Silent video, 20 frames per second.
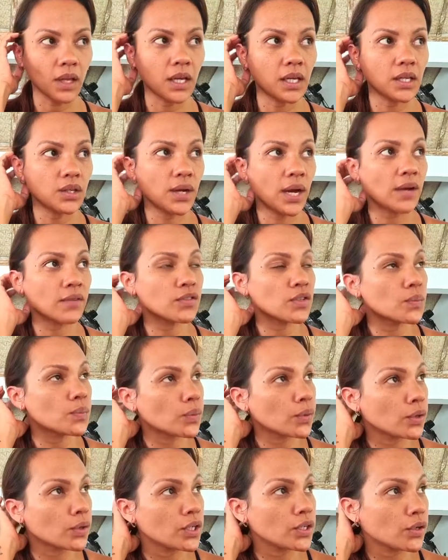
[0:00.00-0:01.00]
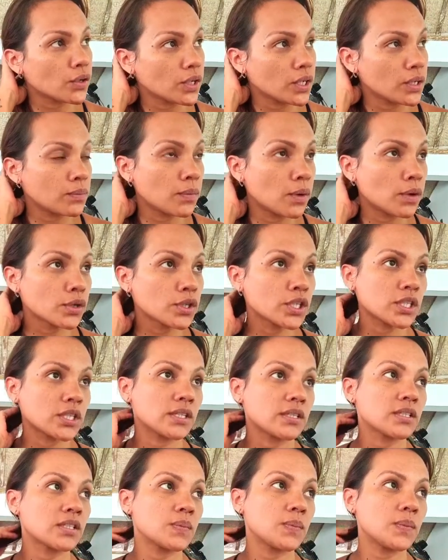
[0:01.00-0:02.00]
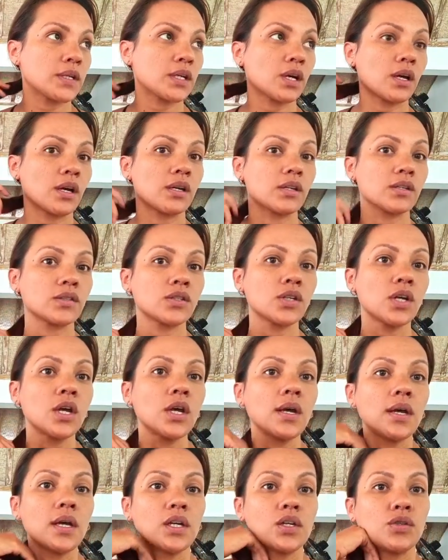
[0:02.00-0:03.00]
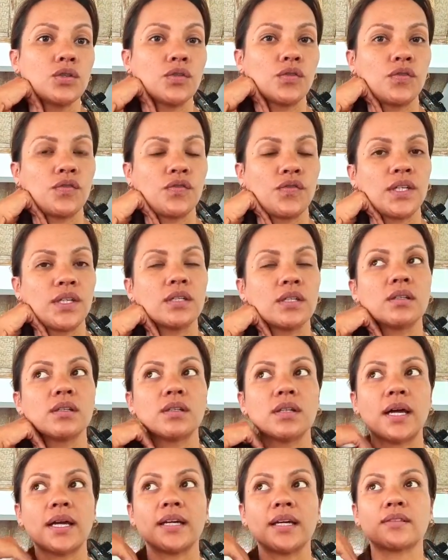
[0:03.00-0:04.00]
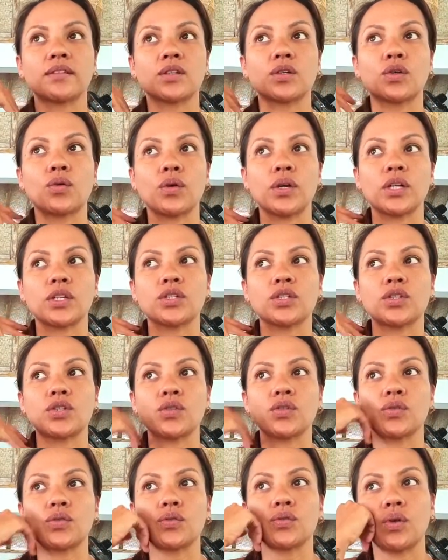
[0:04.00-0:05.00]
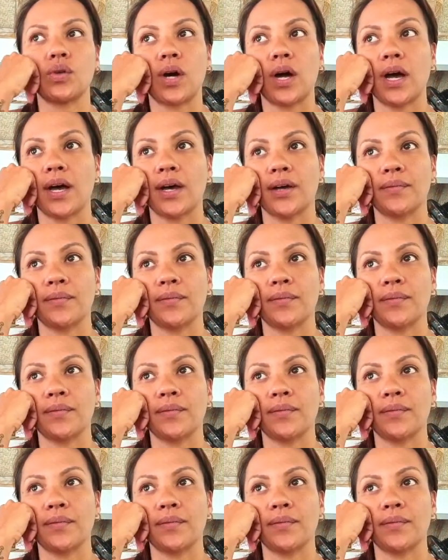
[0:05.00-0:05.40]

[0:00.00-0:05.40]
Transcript: And you have to bury your emotions because you feel like they're going to